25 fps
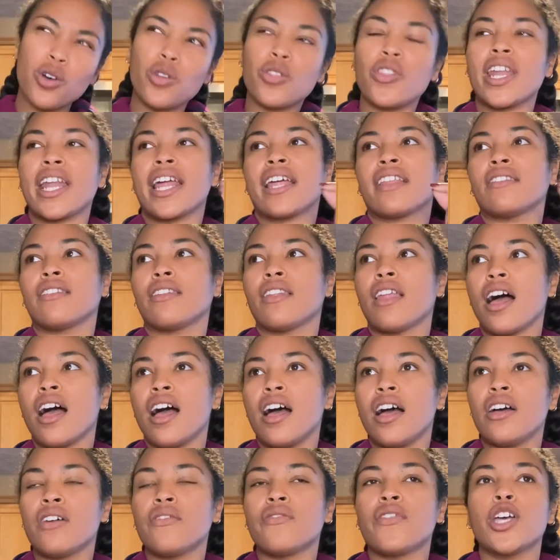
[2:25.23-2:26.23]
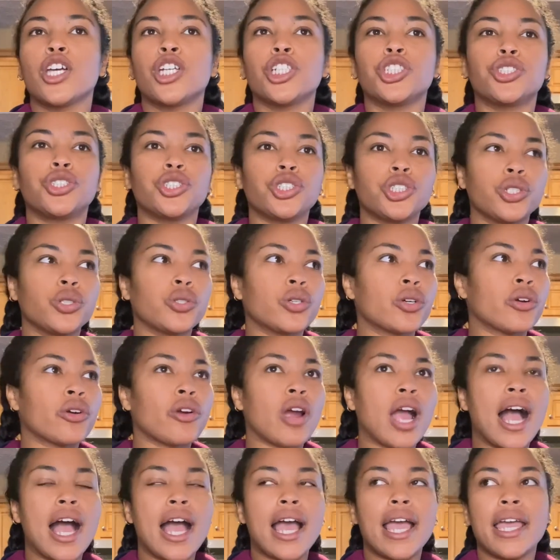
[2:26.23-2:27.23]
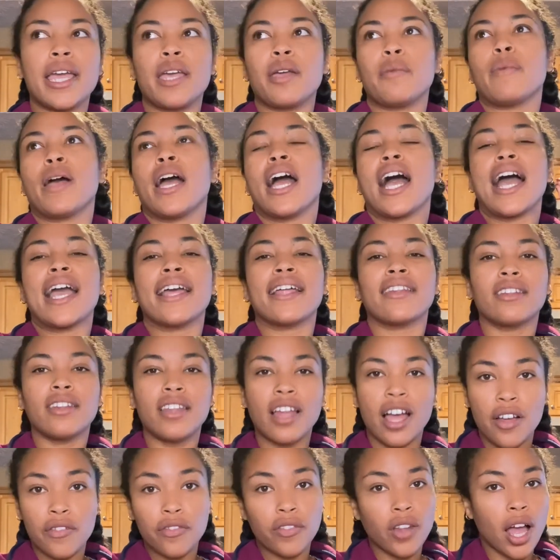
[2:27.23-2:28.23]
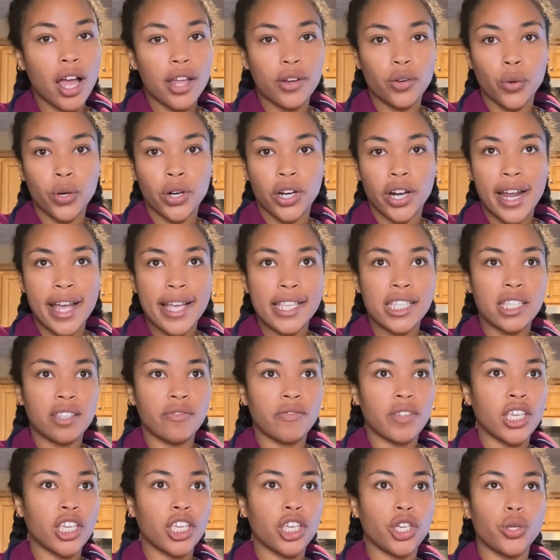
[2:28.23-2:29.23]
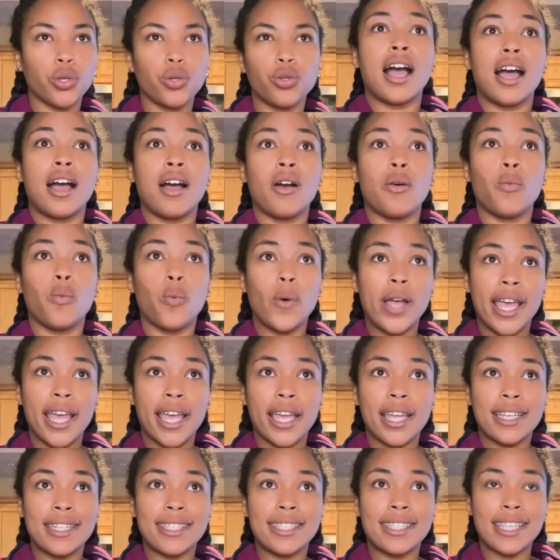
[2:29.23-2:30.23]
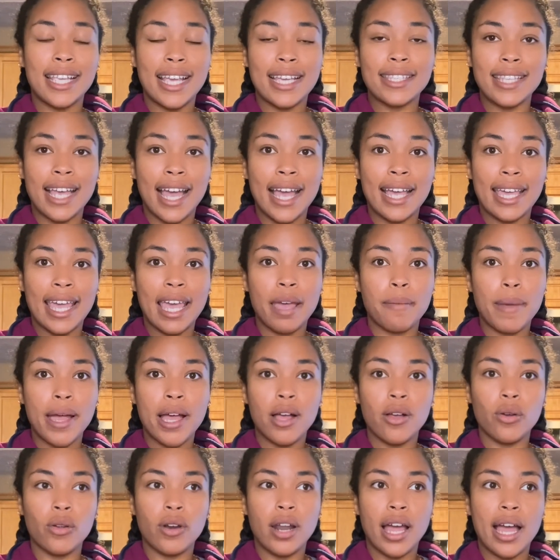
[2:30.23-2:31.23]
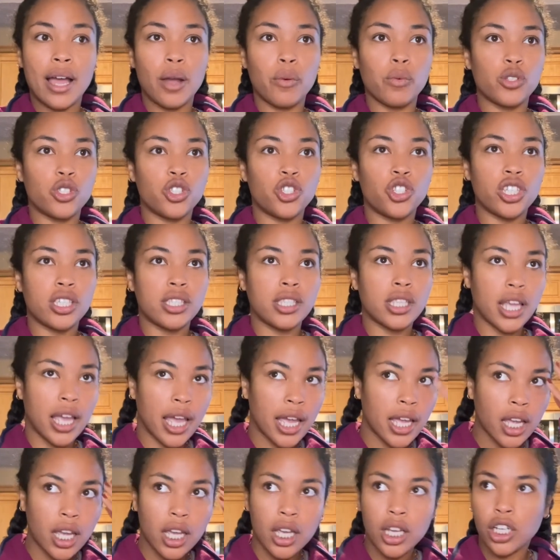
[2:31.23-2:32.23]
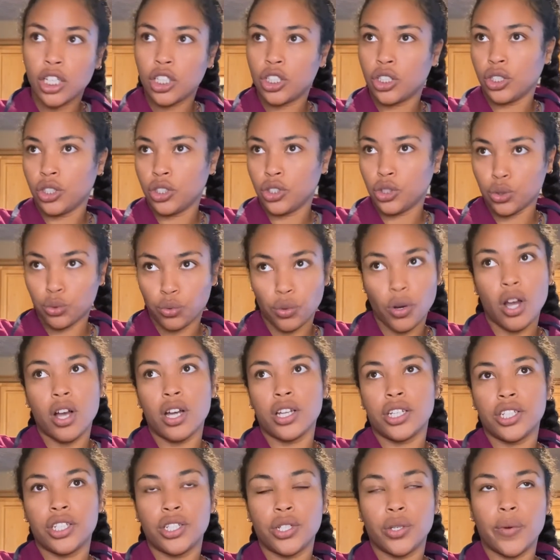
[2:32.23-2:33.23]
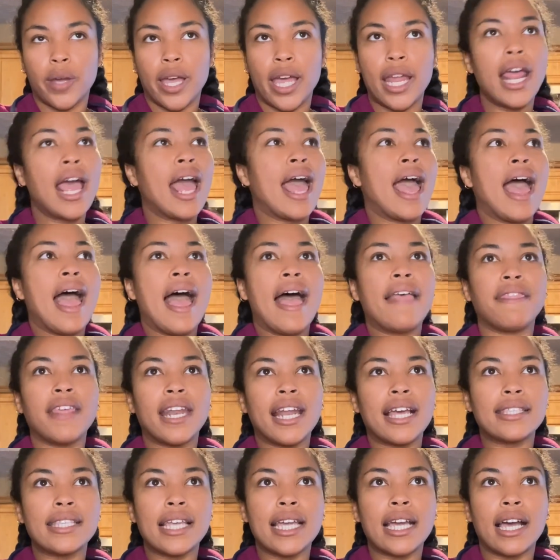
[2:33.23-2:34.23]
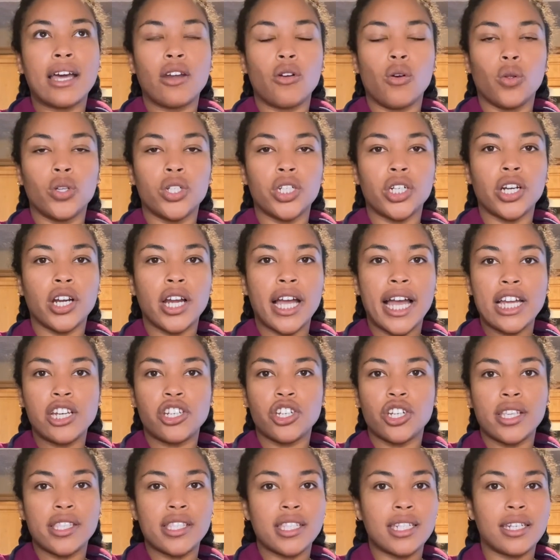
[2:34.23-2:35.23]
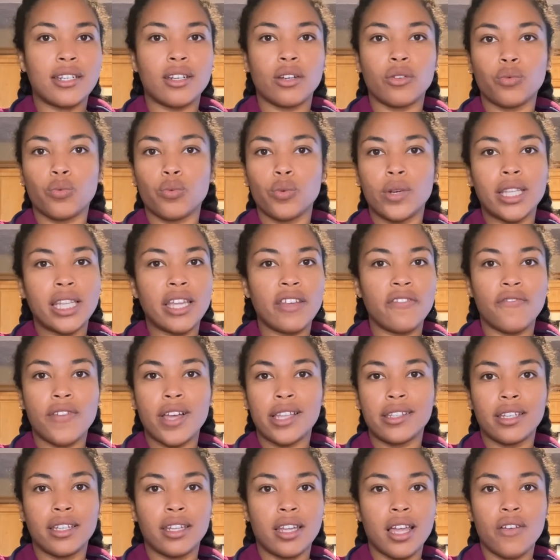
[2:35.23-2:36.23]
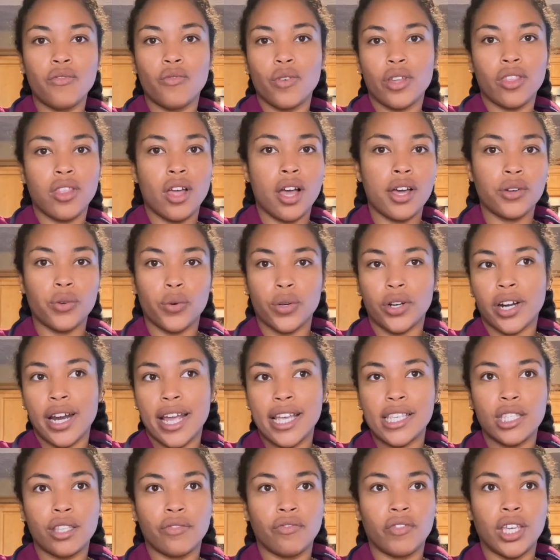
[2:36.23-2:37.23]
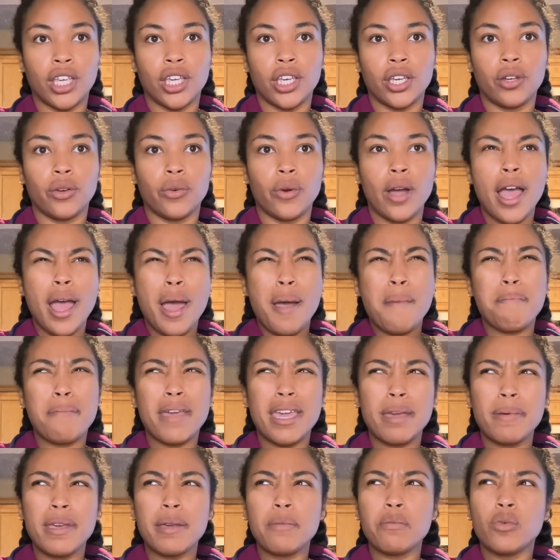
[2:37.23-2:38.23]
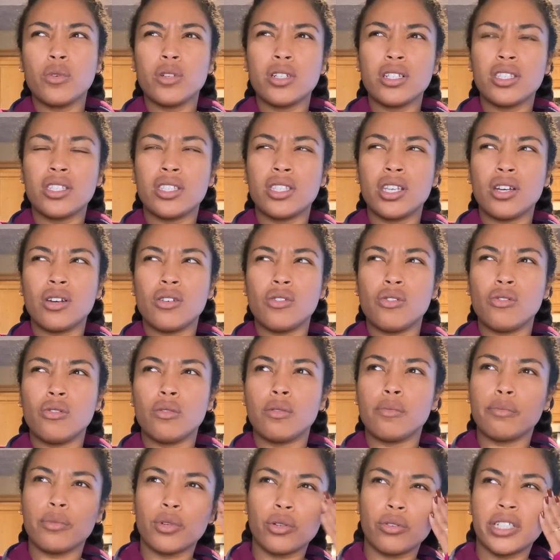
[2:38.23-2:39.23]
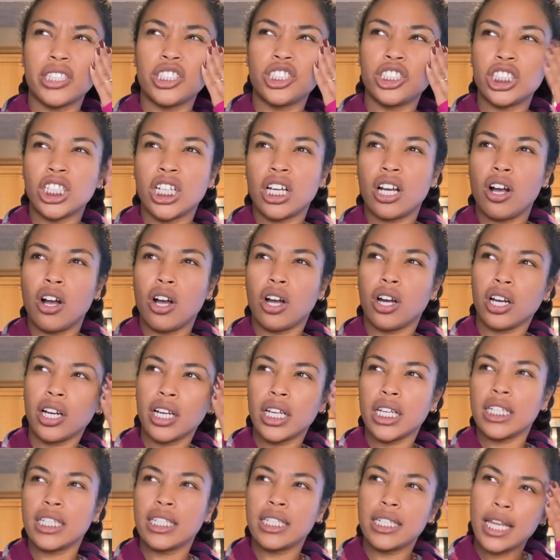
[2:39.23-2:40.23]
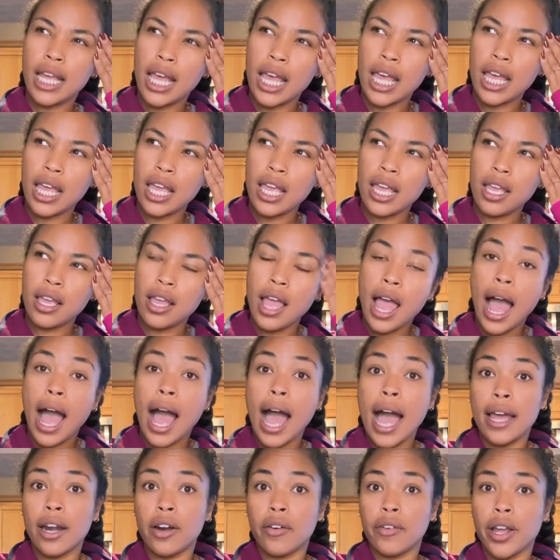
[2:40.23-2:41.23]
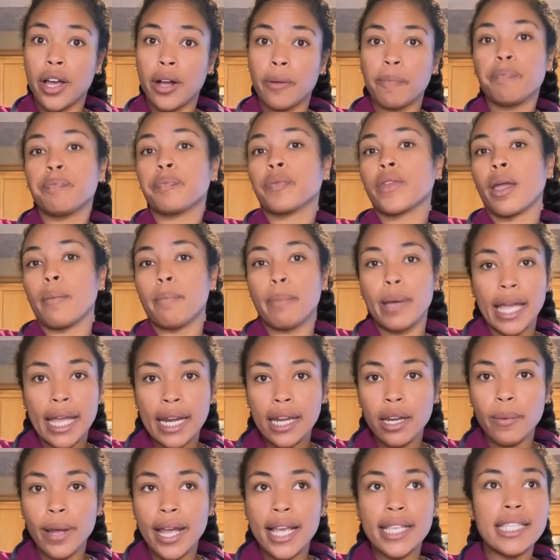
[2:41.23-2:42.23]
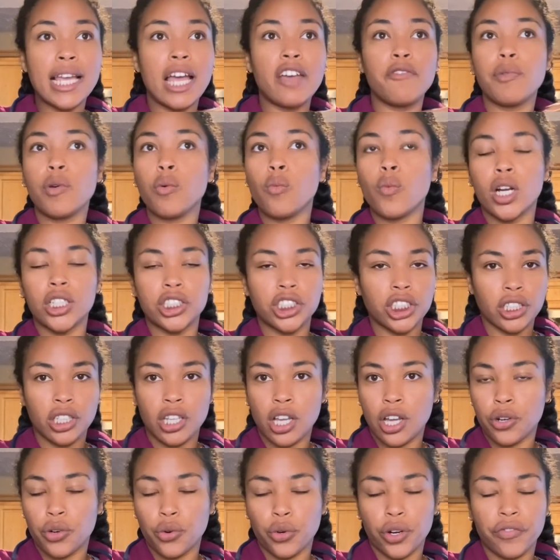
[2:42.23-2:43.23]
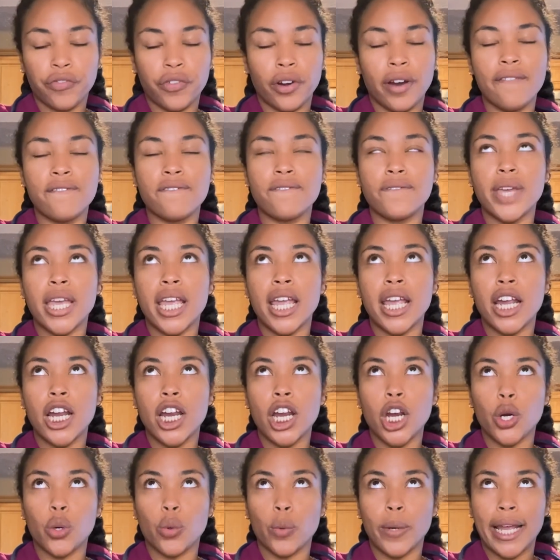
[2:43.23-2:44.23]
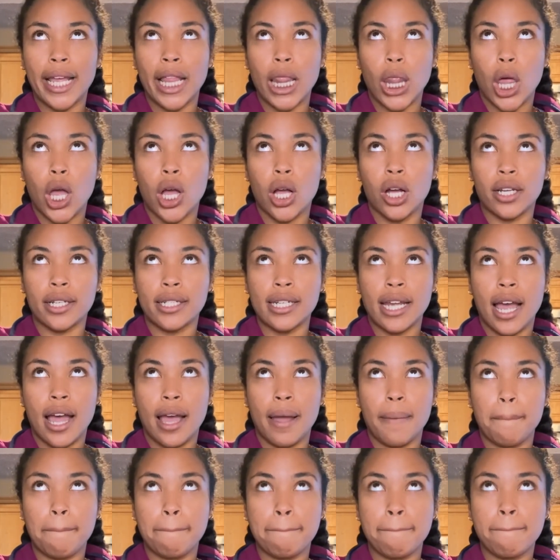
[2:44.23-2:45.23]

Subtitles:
that I love true crime. I love Law and Order SVU. When CSI came out, I was just drawn to it. And then as I got older, I just really fell in love with Law and Order SVU. Maybe more so Mariska Hargitay. I don't know. But anyways, I've been watching Law and Order for a very long time.